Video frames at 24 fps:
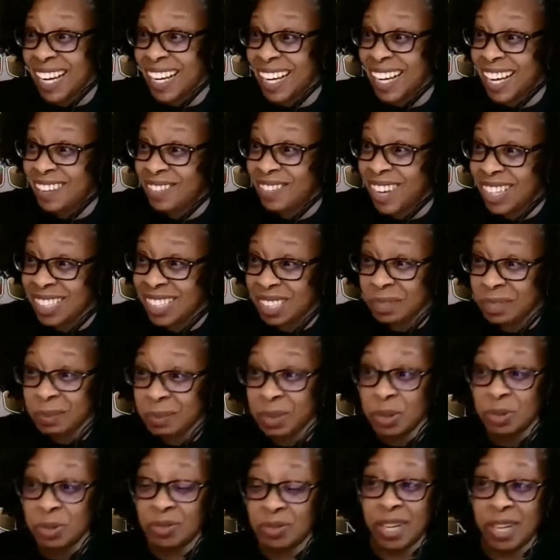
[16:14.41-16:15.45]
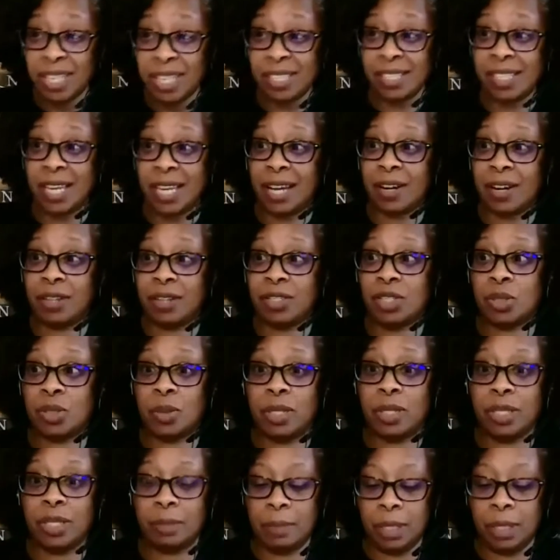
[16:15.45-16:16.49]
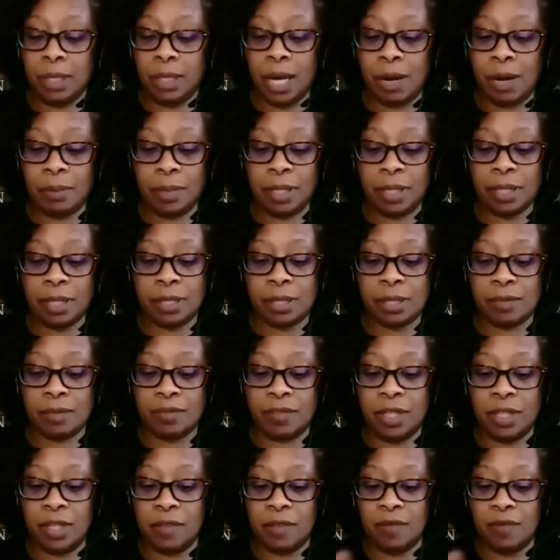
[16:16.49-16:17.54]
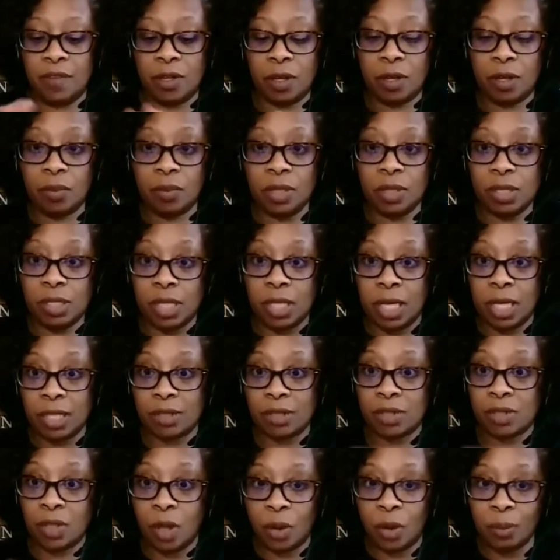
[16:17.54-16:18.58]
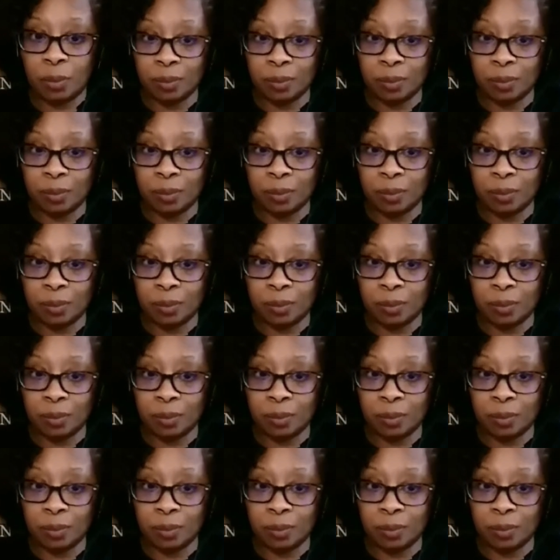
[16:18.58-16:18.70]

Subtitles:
and I've got some new friends that are joining me now because of the event on Wednesday. So